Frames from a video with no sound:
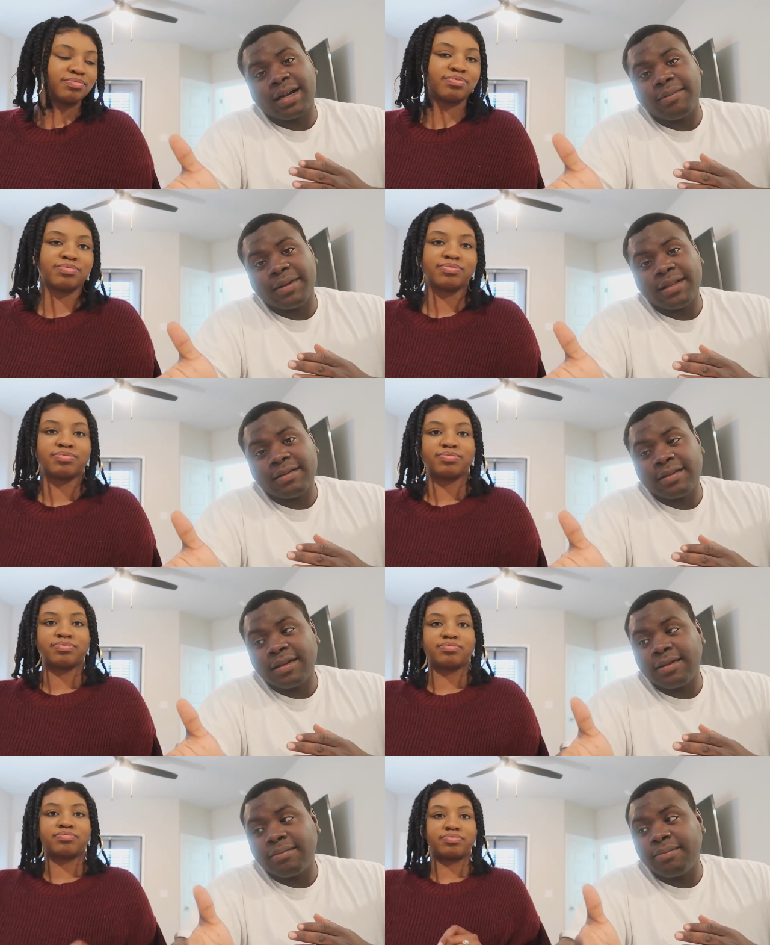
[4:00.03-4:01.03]
Speaker 1: recommend
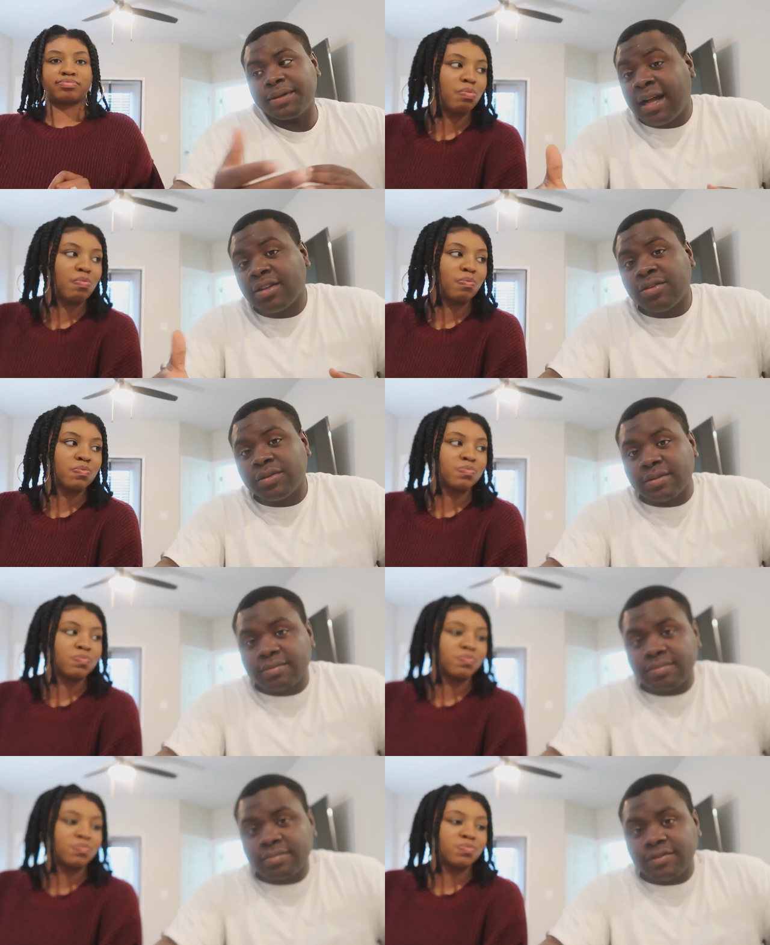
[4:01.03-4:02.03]
some, but I'll do it
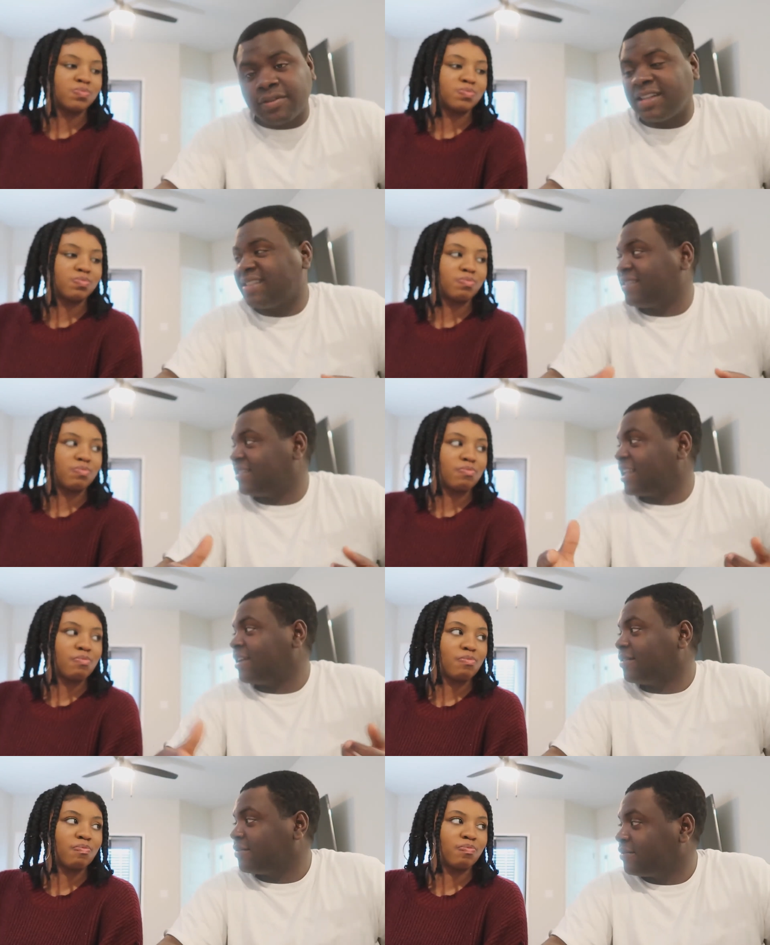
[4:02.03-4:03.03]
for the
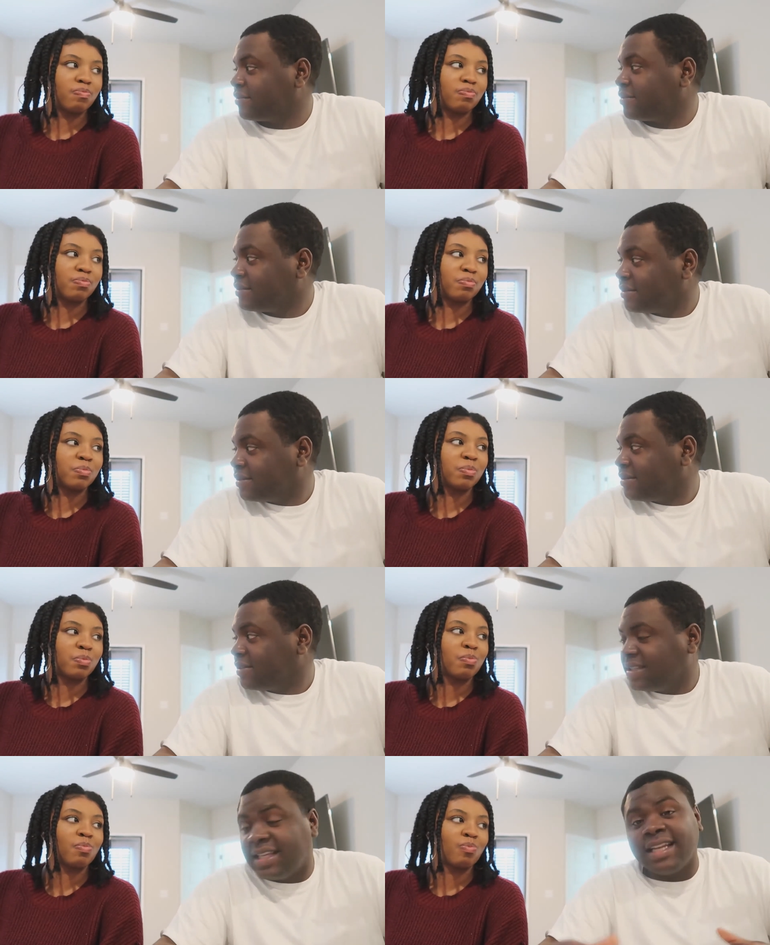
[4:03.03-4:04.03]
sake of
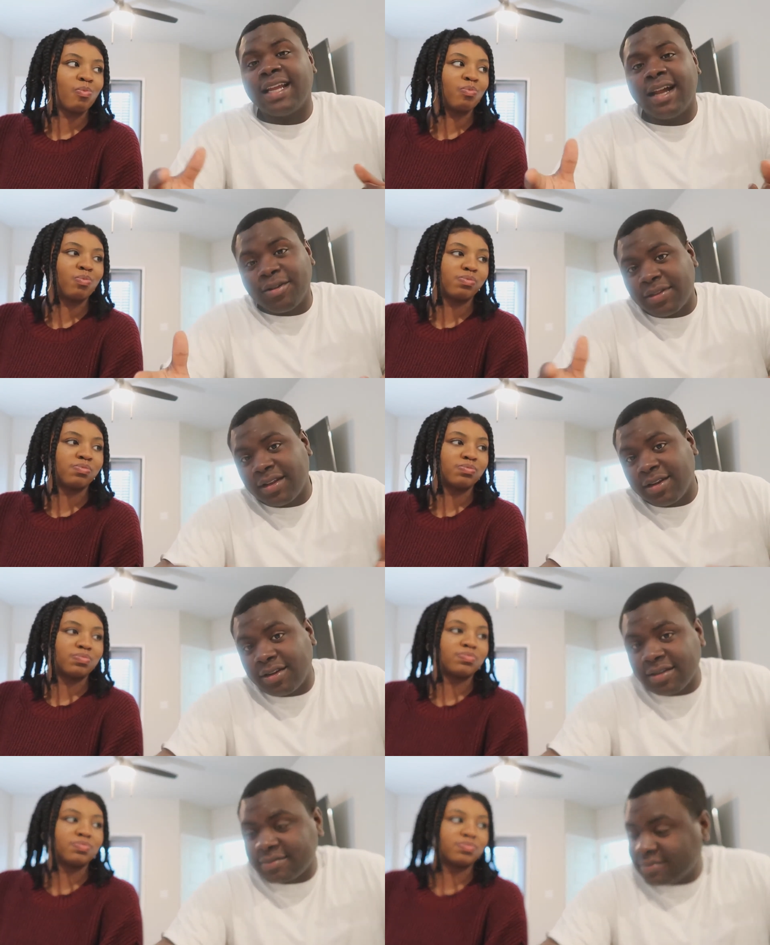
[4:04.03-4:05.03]
getting
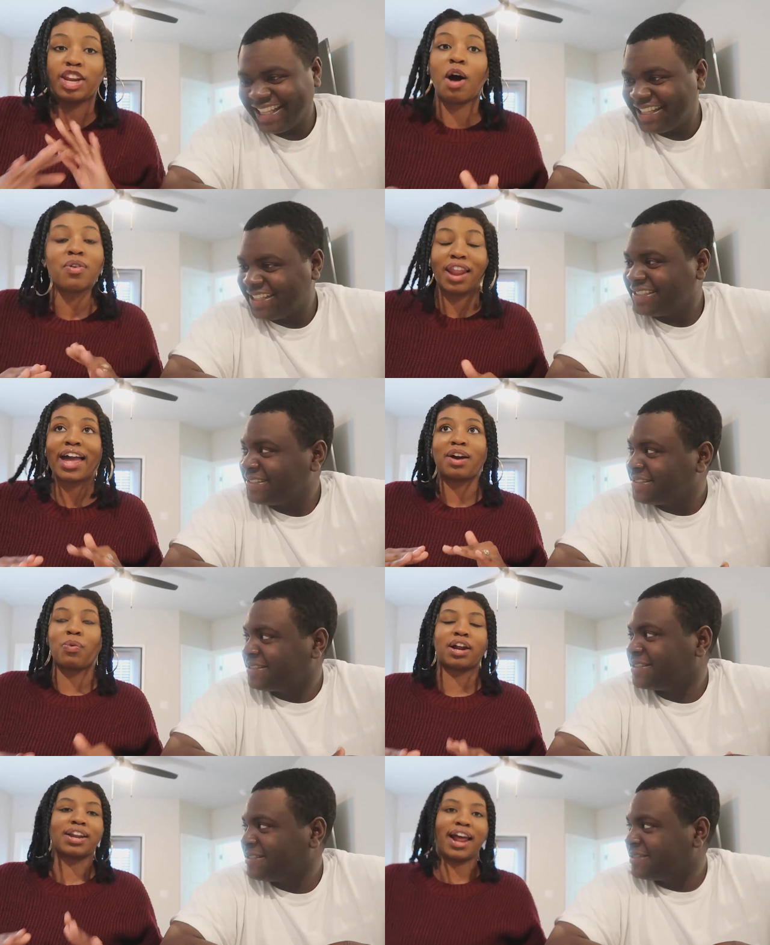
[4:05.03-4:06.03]
healthier.
Speaker 2: I don't like
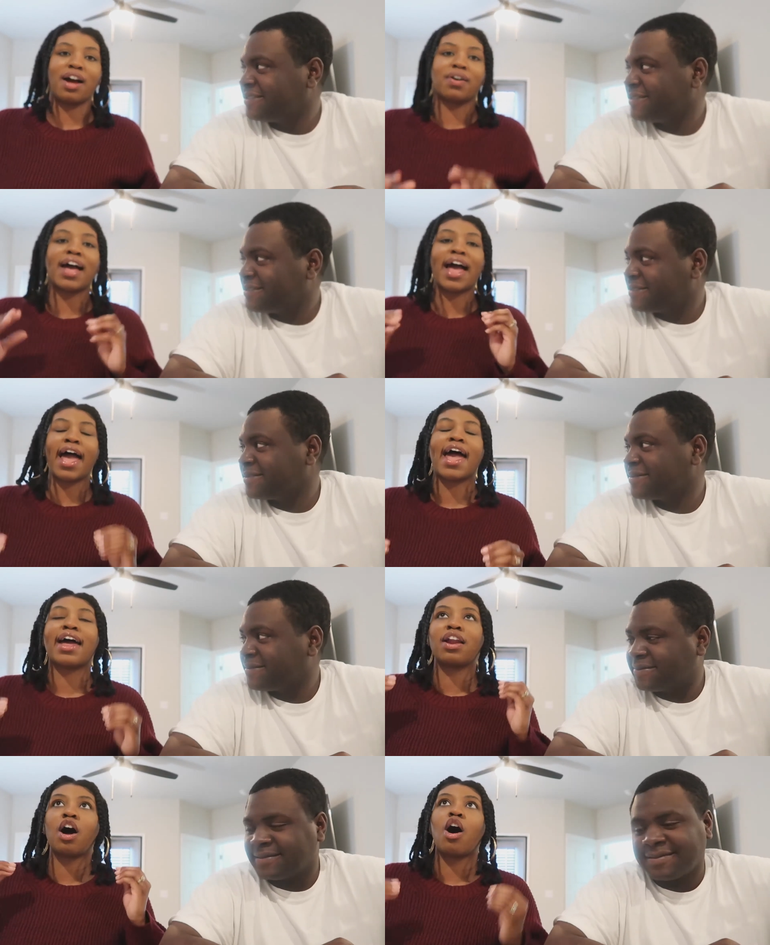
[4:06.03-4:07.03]
working out
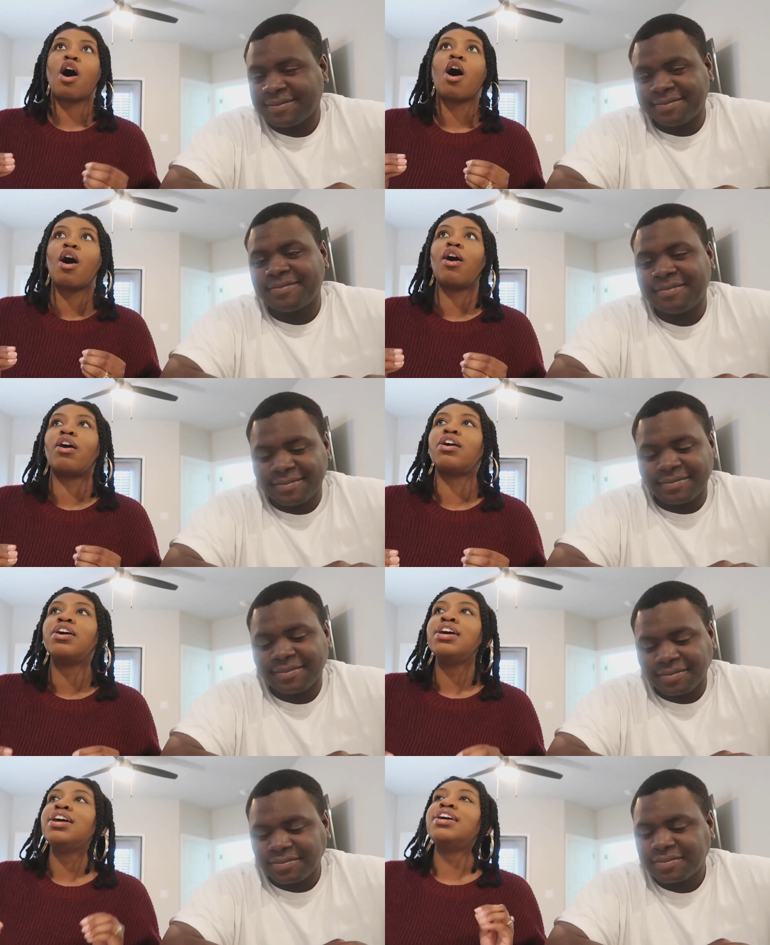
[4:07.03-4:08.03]
at
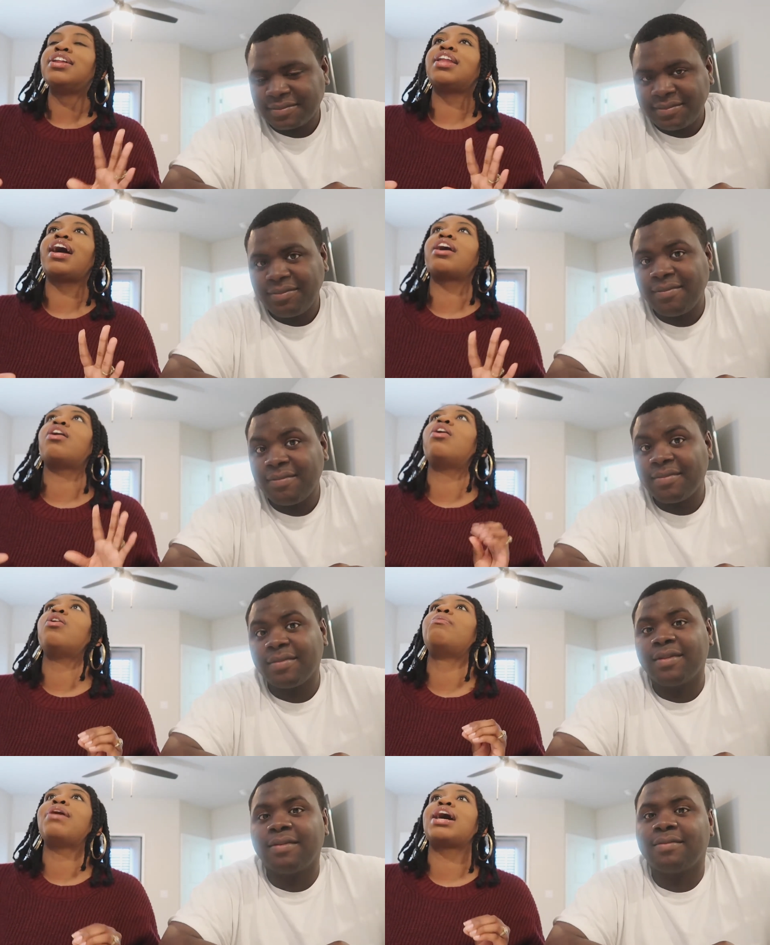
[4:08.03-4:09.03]
all. Like,
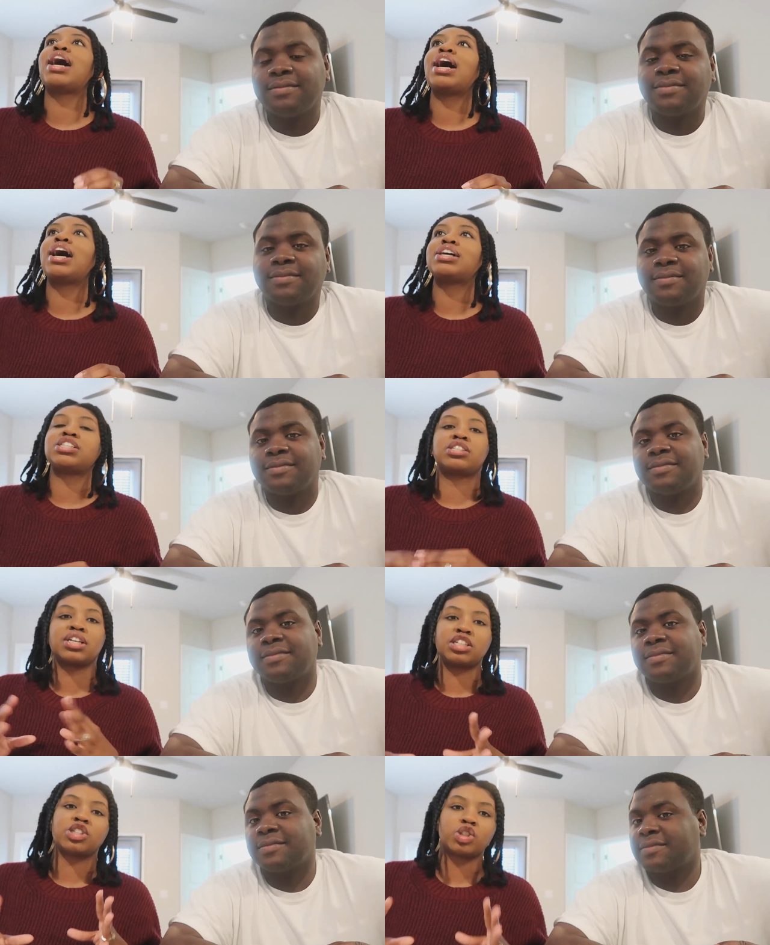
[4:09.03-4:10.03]
oh my gosh, it's
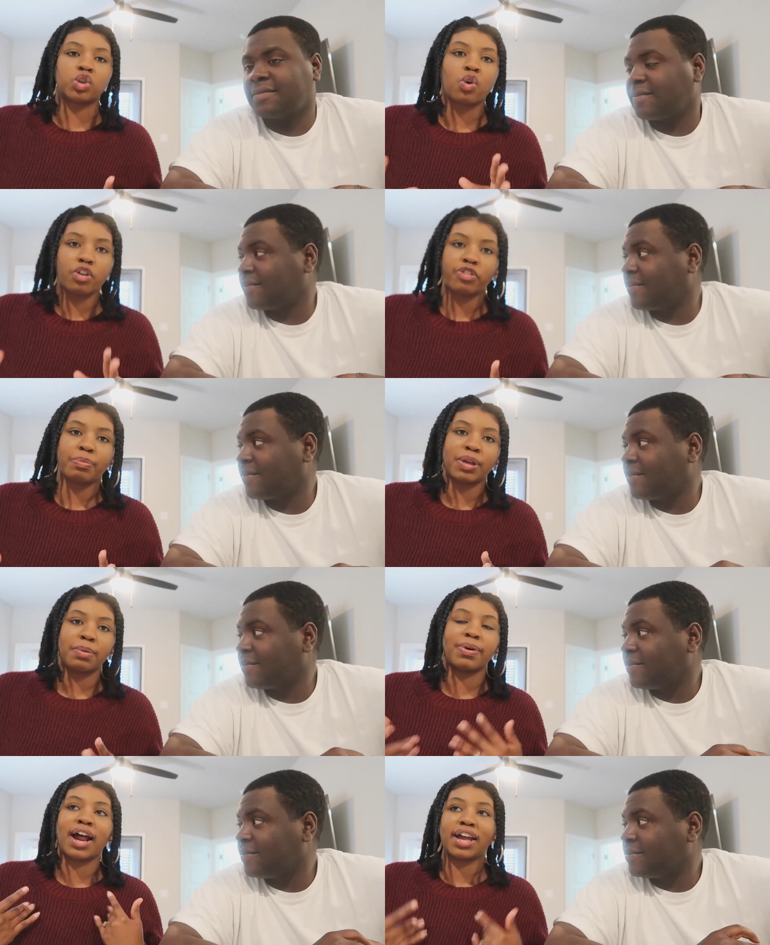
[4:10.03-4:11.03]
such a chore for me. But